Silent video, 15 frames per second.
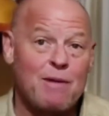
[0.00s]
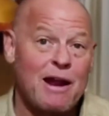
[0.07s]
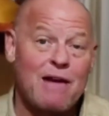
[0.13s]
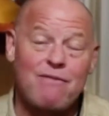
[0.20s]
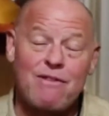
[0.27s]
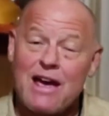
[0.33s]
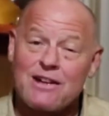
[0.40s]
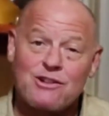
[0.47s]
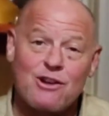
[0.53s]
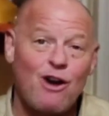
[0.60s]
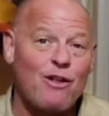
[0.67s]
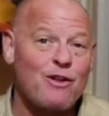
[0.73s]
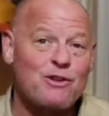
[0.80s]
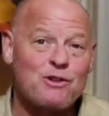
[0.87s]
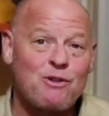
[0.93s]
I mean, I've asked
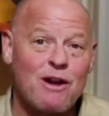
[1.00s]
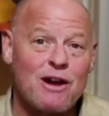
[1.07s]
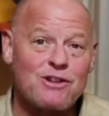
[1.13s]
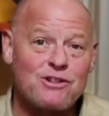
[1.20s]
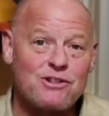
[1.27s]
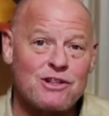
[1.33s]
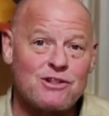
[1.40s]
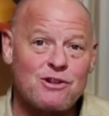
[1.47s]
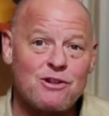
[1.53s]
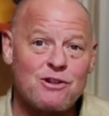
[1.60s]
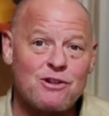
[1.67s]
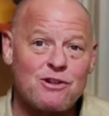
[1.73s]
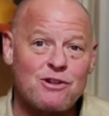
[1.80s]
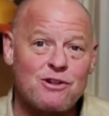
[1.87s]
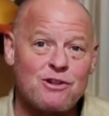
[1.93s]
all those questions, as you
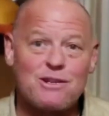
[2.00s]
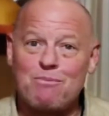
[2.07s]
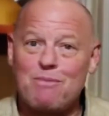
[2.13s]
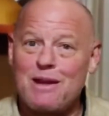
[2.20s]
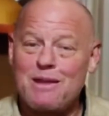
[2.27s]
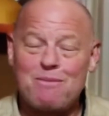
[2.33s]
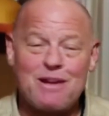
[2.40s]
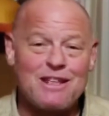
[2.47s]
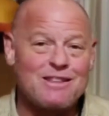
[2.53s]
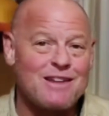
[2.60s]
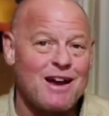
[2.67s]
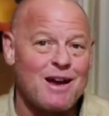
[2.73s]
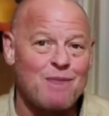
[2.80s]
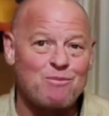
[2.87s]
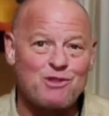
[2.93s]
can imagine, many, many
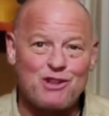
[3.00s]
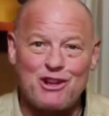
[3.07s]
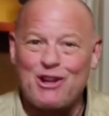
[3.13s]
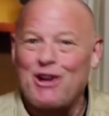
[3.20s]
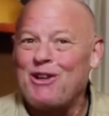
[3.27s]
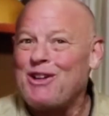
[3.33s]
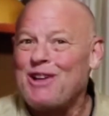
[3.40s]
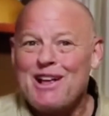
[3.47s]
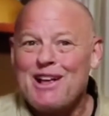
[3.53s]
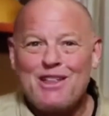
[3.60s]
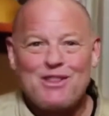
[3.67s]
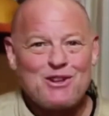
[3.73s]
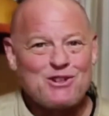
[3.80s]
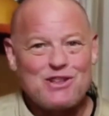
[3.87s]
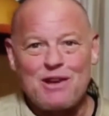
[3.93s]
times.
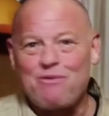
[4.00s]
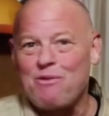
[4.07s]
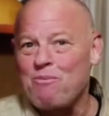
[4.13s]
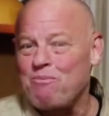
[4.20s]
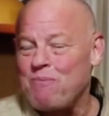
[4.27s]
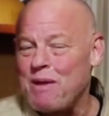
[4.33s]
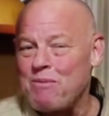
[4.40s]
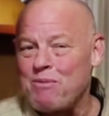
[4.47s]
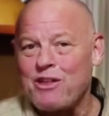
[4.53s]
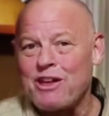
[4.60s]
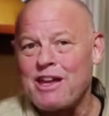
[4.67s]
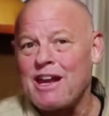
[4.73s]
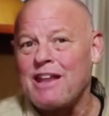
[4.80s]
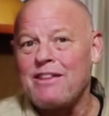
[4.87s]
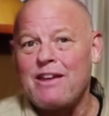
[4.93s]
There's different people
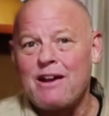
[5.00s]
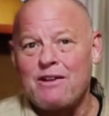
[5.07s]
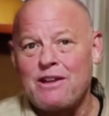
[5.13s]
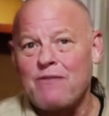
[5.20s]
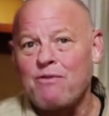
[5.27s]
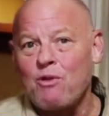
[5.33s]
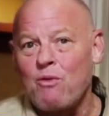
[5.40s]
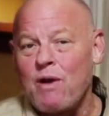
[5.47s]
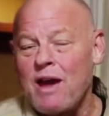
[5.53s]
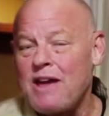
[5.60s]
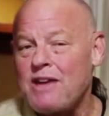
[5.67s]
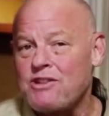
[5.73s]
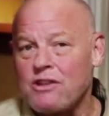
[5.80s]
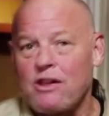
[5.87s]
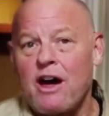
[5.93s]
that get in there different
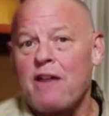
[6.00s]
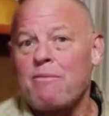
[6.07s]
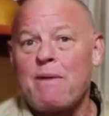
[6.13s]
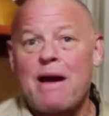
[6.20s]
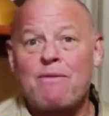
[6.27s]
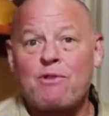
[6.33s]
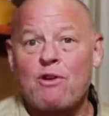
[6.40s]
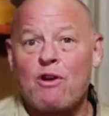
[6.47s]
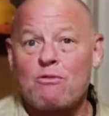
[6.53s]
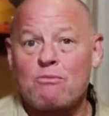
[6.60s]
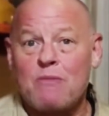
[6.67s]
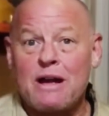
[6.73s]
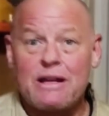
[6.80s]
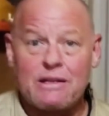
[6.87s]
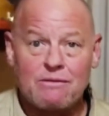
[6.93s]
ways. A lot of them have their
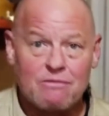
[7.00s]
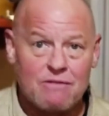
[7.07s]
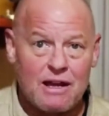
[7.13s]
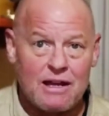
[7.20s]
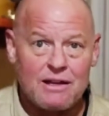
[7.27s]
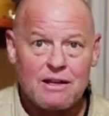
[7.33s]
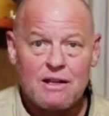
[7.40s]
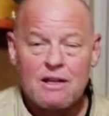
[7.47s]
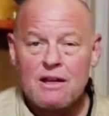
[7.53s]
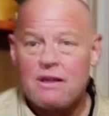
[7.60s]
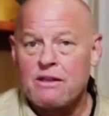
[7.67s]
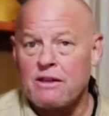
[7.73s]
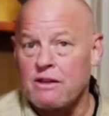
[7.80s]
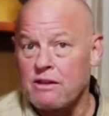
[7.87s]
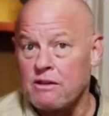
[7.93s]
own money, right?
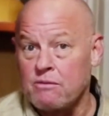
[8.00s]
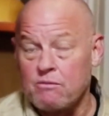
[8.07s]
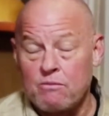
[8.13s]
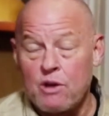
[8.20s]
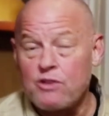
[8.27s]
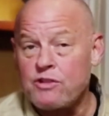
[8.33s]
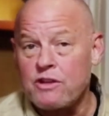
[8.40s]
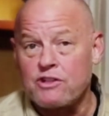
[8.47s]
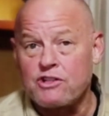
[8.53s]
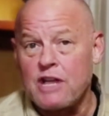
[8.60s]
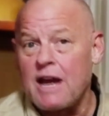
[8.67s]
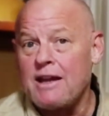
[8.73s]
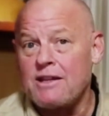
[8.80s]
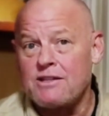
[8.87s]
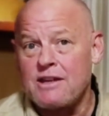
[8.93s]
Most of the
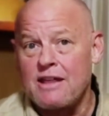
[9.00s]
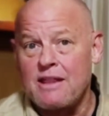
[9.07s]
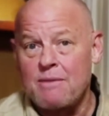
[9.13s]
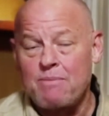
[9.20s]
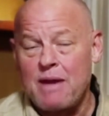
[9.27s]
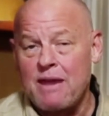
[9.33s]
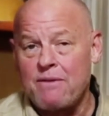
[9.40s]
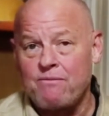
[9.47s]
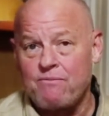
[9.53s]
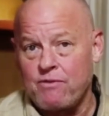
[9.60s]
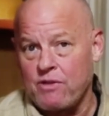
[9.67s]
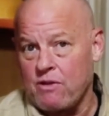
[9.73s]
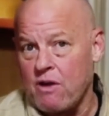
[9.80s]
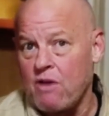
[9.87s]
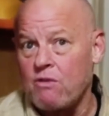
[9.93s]
Chinese say they pay
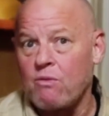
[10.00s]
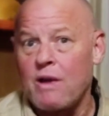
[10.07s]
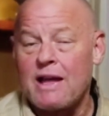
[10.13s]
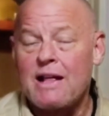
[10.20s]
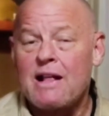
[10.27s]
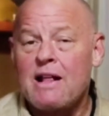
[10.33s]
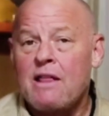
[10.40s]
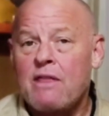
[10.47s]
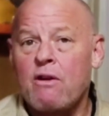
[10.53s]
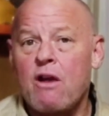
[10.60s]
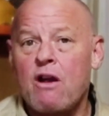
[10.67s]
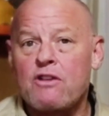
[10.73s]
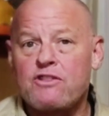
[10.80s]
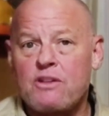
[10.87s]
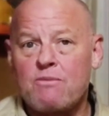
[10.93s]
for their own way.
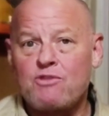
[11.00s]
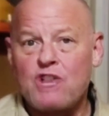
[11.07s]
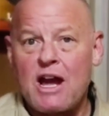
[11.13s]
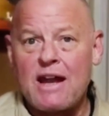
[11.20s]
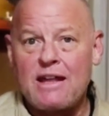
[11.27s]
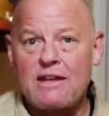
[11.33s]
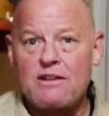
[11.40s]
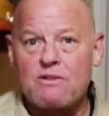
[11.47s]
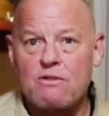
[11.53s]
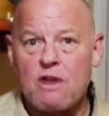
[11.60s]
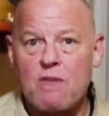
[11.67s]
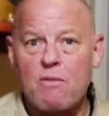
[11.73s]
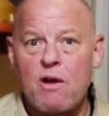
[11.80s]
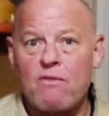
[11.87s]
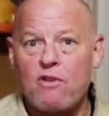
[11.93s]
There are some Chinese who
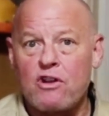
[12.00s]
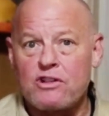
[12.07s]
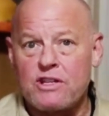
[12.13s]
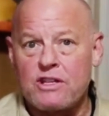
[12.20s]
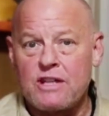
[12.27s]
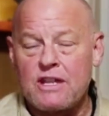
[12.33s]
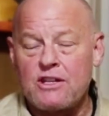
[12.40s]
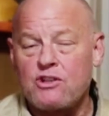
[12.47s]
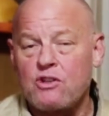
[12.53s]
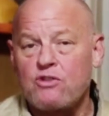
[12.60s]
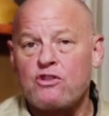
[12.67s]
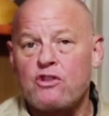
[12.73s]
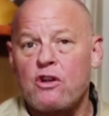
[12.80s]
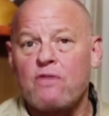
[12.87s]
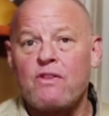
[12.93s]
come over as
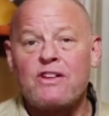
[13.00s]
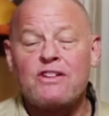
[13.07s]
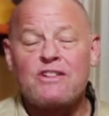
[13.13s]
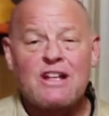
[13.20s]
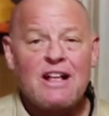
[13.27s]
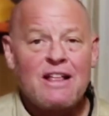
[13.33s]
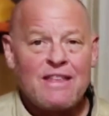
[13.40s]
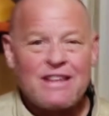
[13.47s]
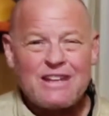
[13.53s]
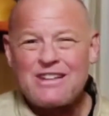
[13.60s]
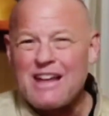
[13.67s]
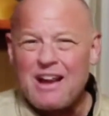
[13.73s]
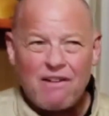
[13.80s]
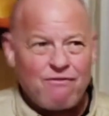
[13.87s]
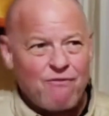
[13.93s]
indentured servants. That's
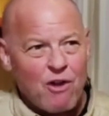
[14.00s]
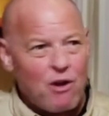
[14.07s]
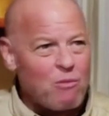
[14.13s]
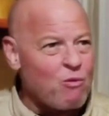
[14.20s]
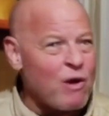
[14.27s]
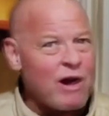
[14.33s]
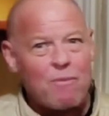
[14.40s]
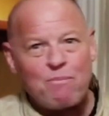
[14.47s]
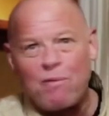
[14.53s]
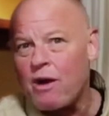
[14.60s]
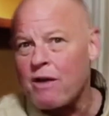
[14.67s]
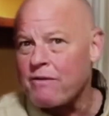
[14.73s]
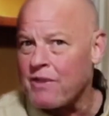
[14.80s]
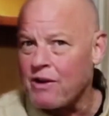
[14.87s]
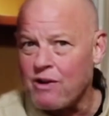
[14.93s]
like a firmware
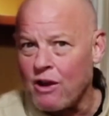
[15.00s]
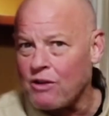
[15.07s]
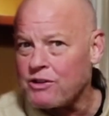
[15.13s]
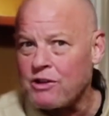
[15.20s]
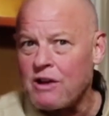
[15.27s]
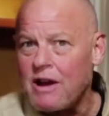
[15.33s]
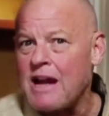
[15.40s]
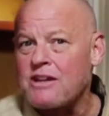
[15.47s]
part of their culture.